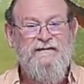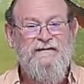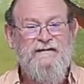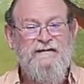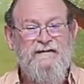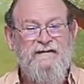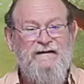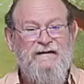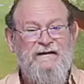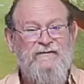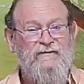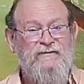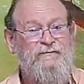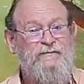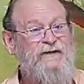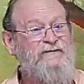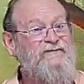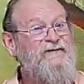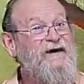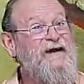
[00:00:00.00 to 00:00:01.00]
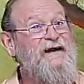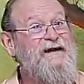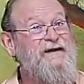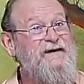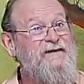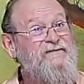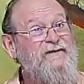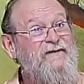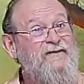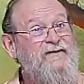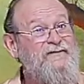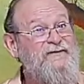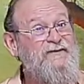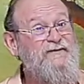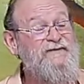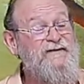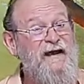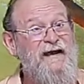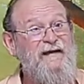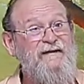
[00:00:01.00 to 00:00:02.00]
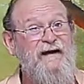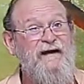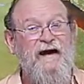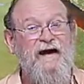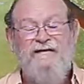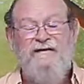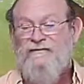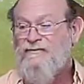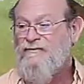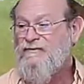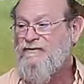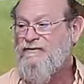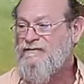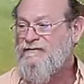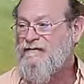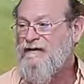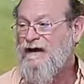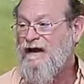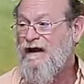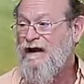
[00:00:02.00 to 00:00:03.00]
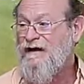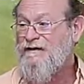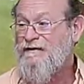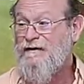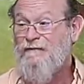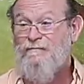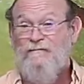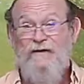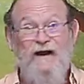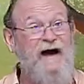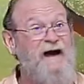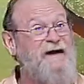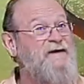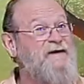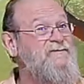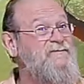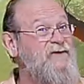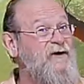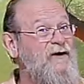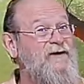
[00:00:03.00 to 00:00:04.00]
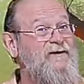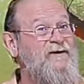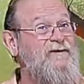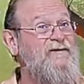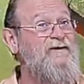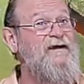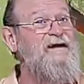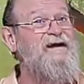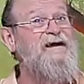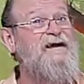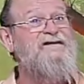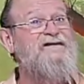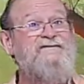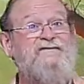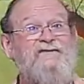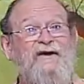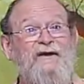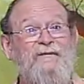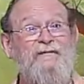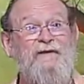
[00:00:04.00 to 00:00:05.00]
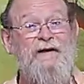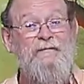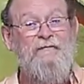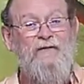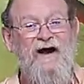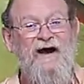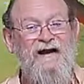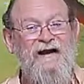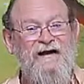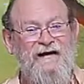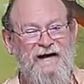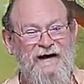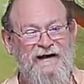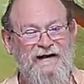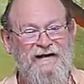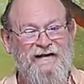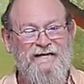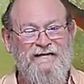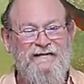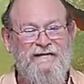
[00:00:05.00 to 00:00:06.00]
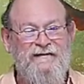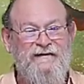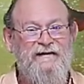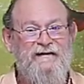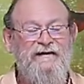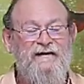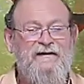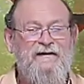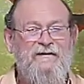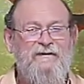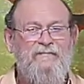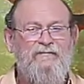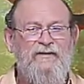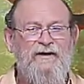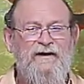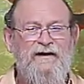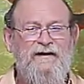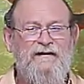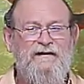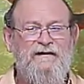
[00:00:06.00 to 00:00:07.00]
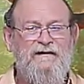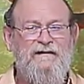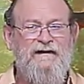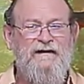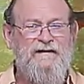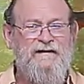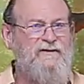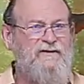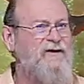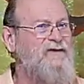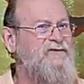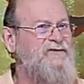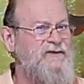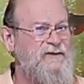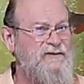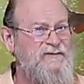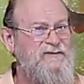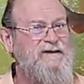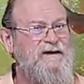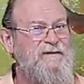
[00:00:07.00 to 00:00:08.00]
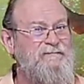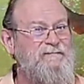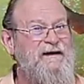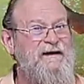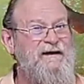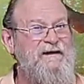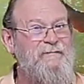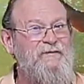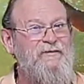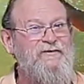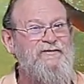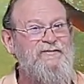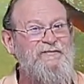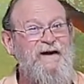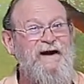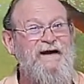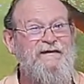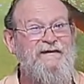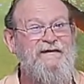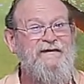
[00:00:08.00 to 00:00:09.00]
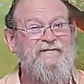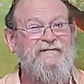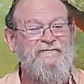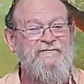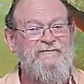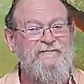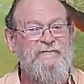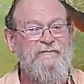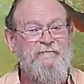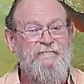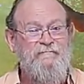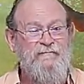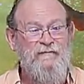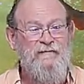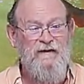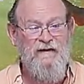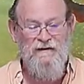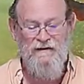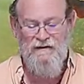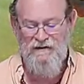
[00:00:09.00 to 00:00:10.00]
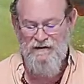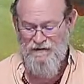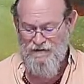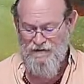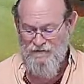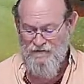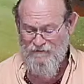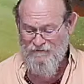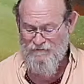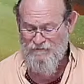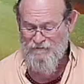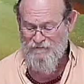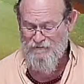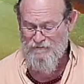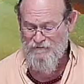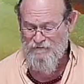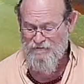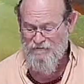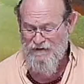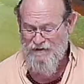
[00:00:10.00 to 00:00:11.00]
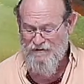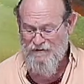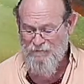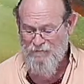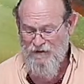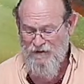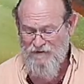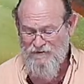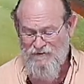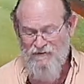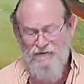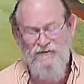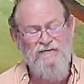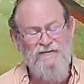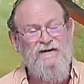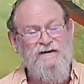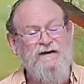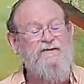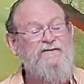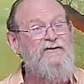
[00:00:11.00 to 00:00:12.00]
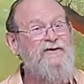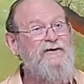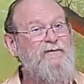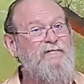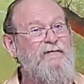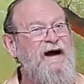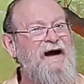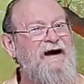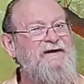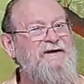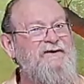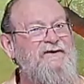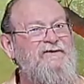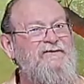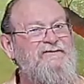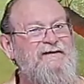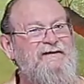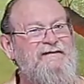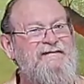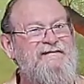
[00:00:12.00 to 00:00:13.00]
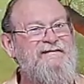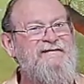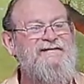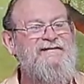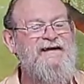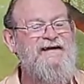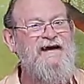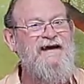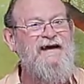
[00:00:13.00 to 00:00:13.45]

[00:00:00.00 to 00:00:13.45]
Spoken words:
It would be very difficult to say that. You could say dim light is darker than extremely bright light. But that's also simply a perspective. That's a picture that your mind uses to see.